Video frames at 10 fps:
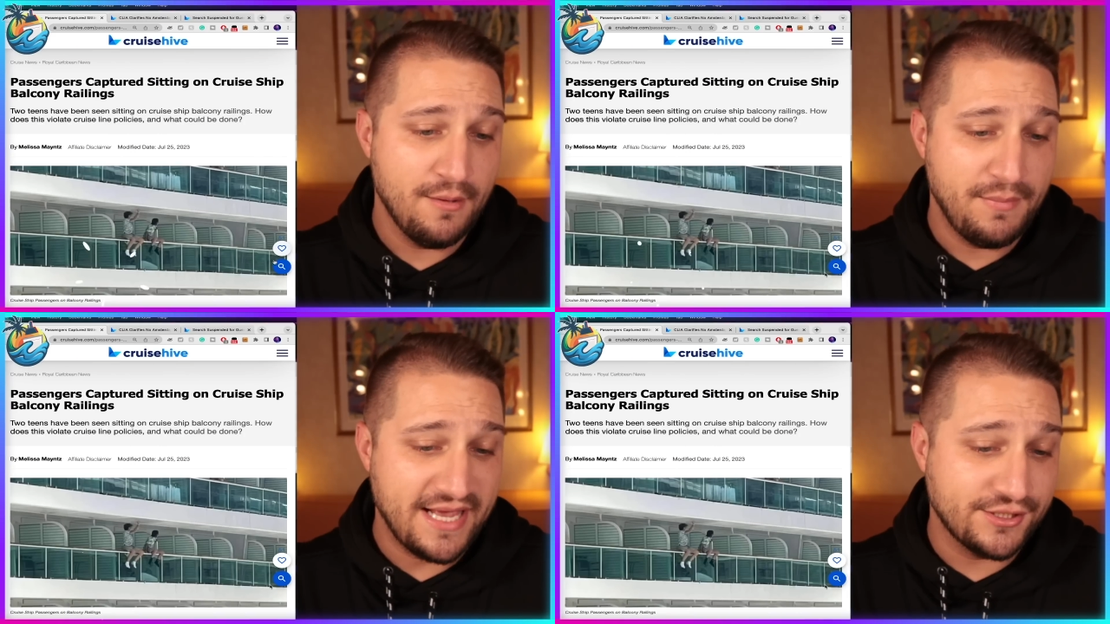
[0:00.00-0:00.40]

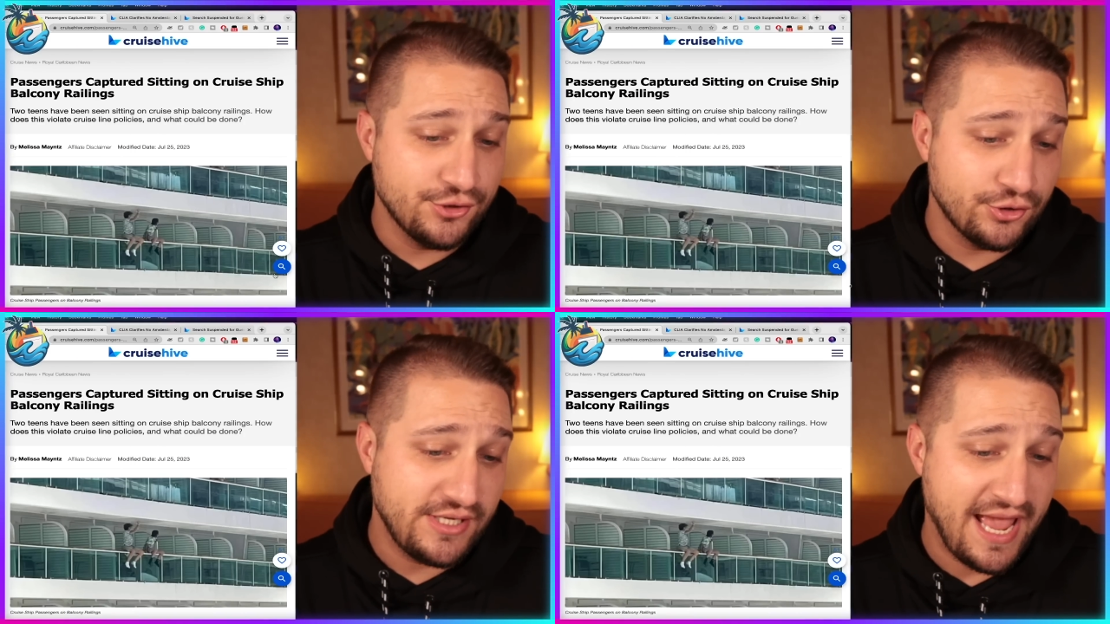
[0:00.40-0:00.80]

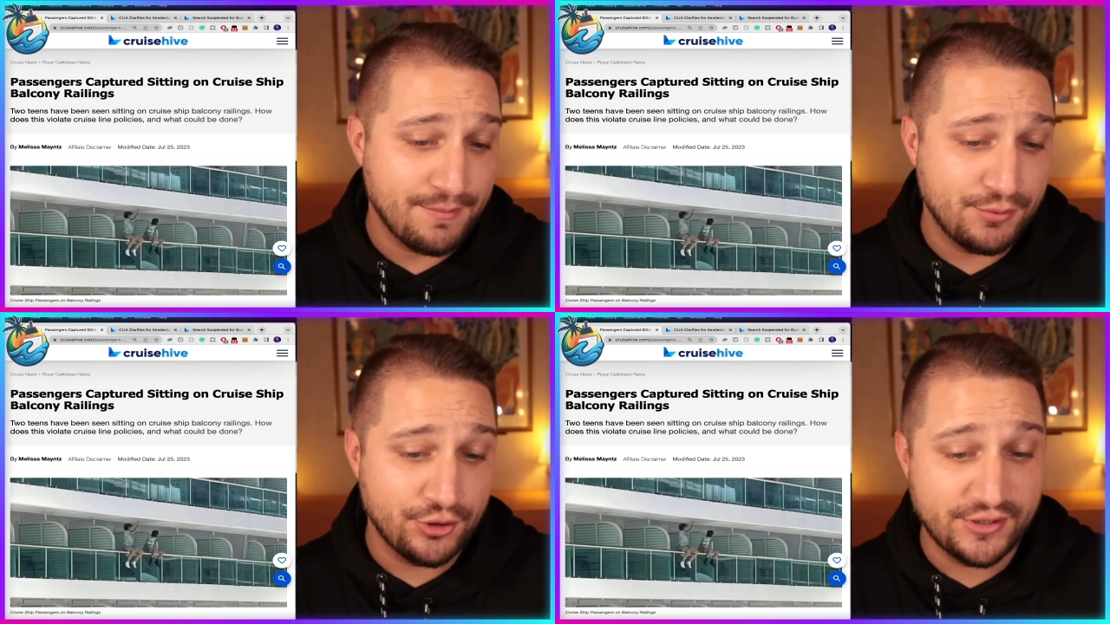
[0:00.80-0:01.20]
Passengers
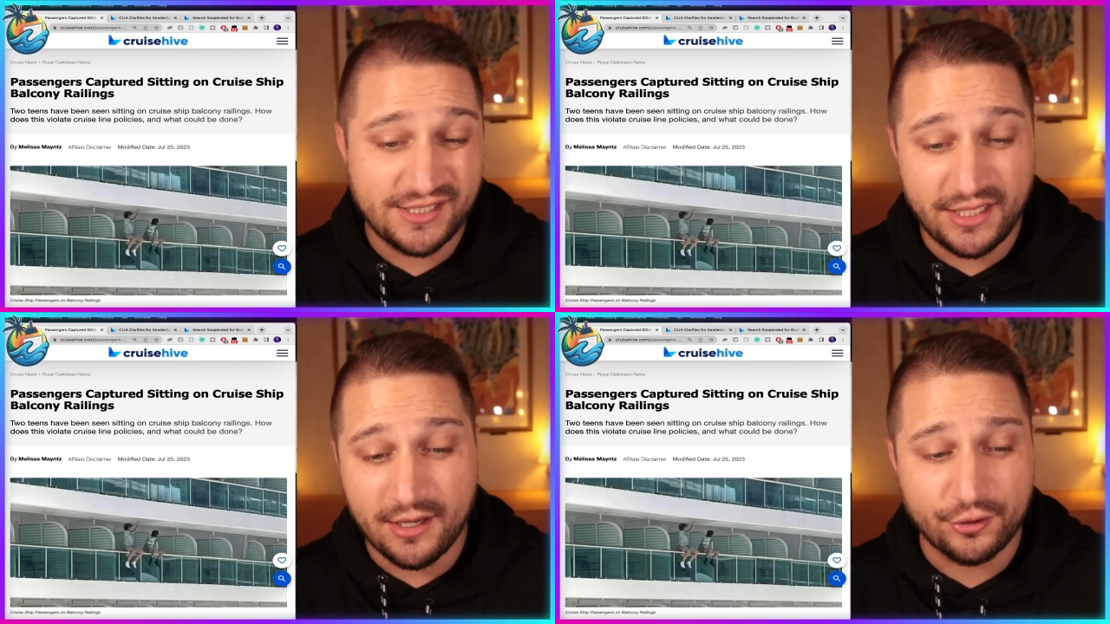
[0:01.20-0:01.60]
captured
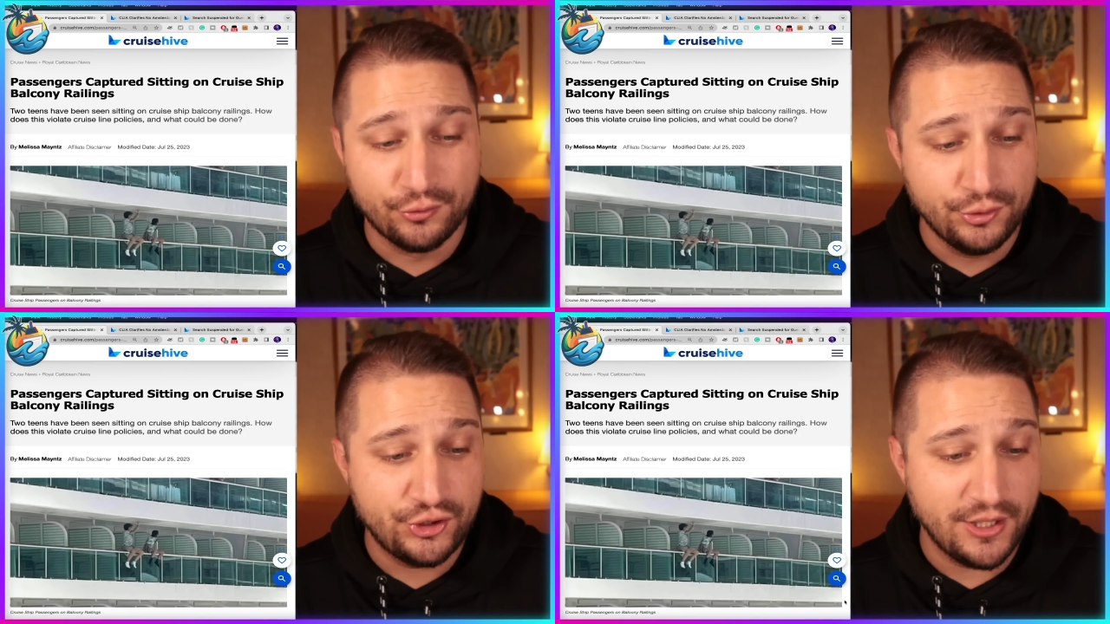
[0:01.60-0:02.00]
sitting on a
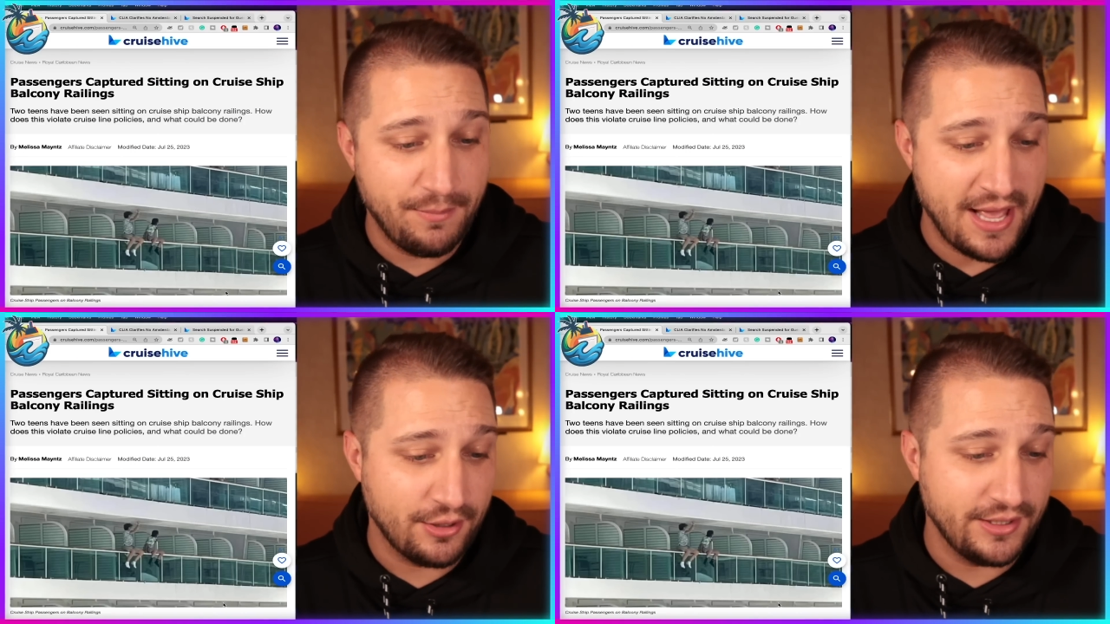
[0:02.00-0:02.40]
cruise ship
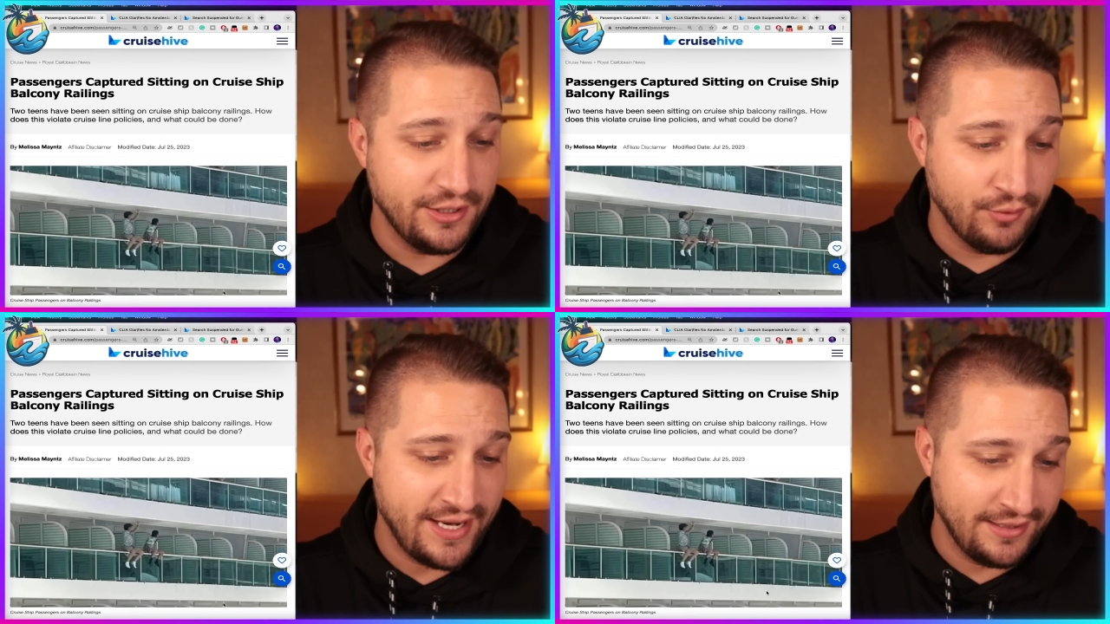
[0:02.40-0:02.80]

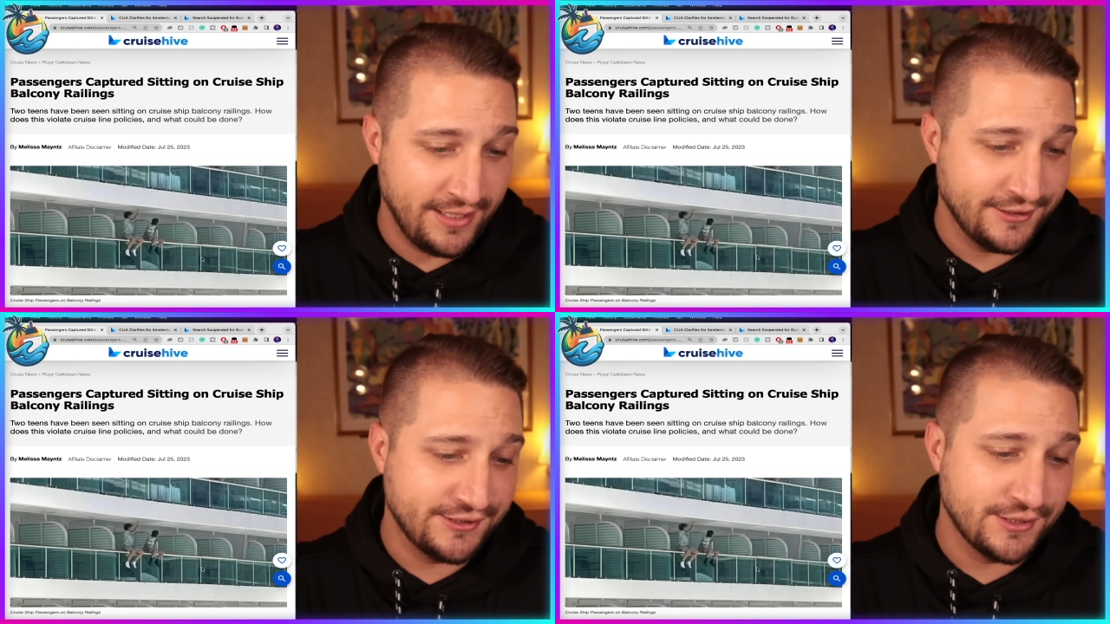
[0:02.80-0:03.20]
balcony
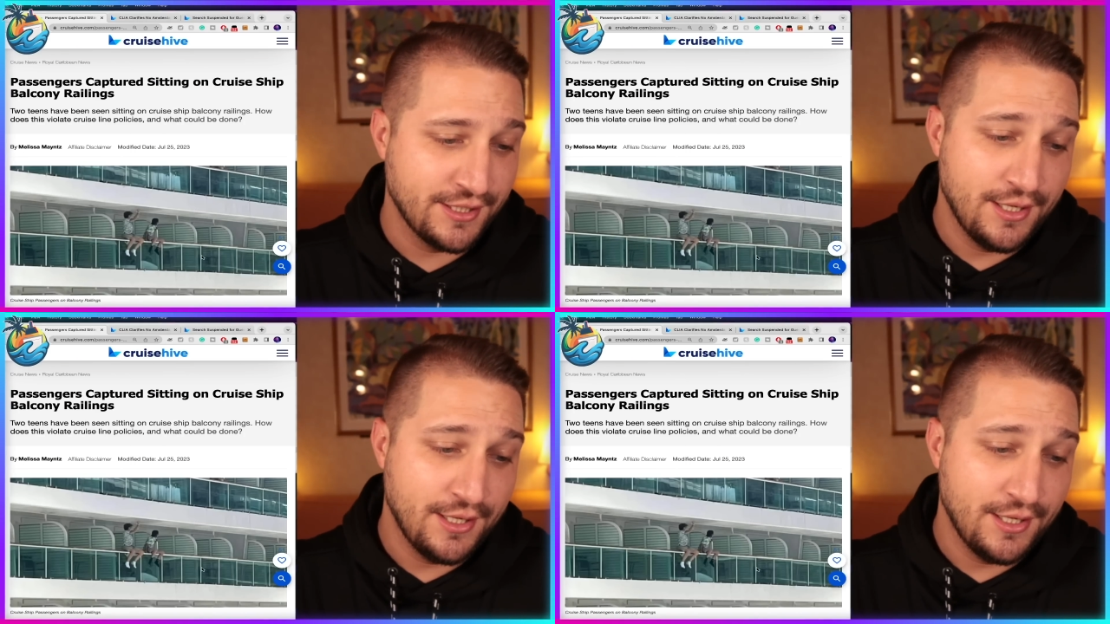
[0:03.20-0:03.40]
railings.